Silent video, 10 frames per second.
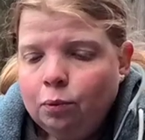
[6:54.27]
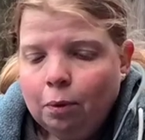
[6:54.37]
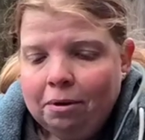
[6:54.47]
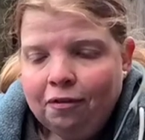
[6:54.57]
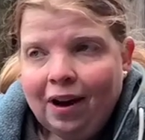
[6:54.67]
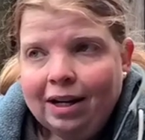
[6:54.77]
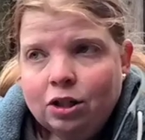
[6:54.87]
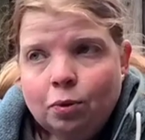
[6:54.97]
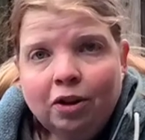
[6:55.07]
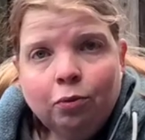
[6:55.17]
it will be fine
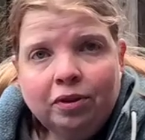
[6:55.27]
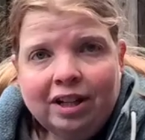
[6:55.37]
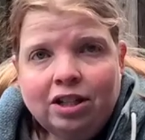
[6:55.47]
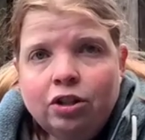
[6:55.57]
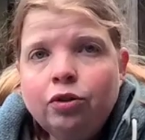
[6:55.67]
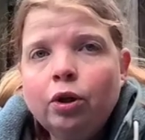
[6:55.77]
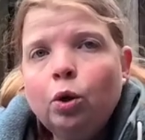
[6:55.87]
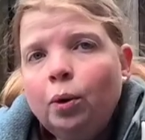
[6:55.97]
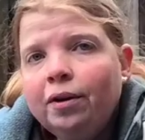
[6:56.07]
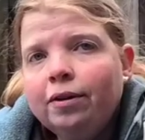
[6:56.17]
as well to attach it to your
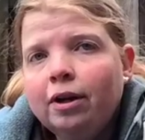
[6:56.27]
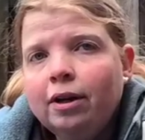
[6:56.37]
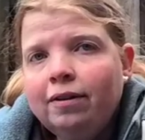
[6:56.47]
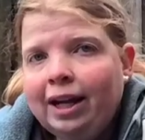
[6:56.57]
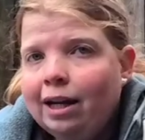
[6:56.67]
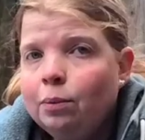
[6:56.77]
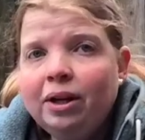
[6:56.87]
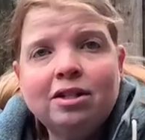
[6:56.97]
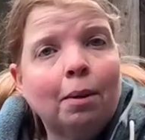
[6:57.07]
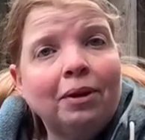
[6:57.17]
quilt together
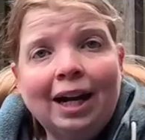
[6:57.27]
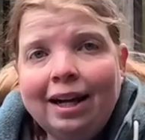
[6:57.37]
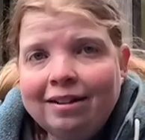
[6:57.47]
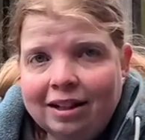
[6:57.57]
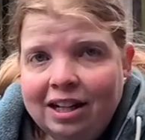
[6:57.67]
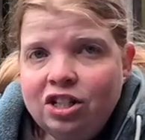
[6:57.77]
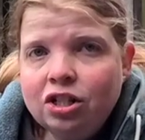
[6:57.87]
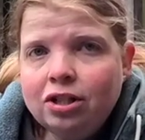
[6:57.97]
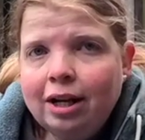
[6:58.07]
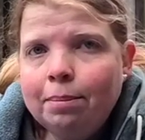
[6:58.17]
with something like
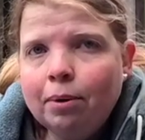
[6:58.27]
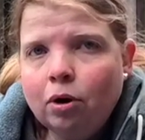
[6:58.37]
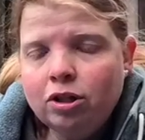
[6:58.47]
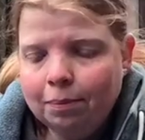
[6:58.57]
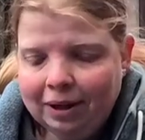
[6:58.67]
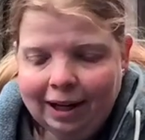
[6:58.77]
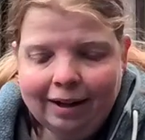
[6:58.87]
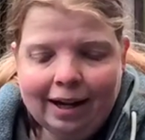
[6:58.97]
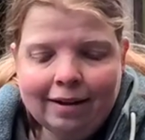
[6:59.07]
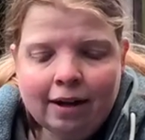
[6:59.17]
tenacious tape or something
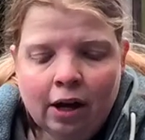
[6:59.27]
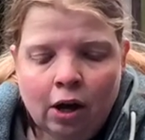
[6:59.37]
like that.